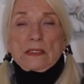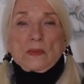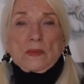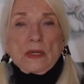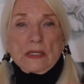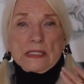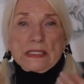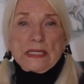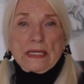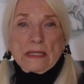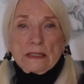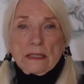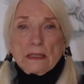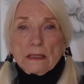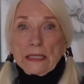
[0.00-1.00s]
and we're all standing
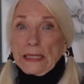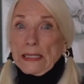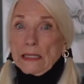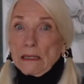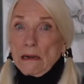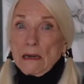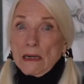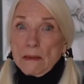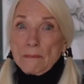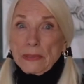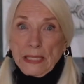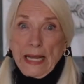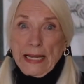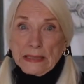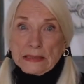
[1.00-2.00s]
there in our
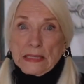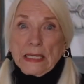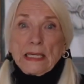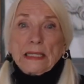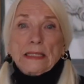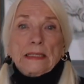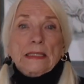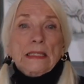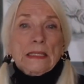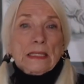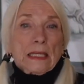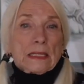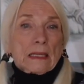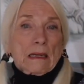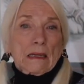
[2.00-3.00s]
black tie
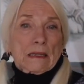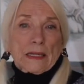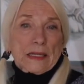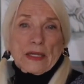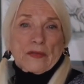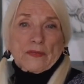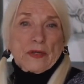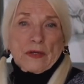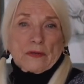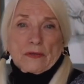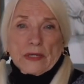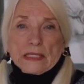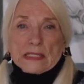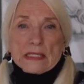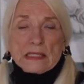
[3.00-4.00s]
and our evening
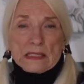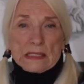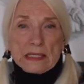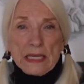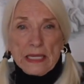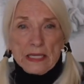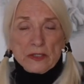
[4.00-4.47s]
dresses,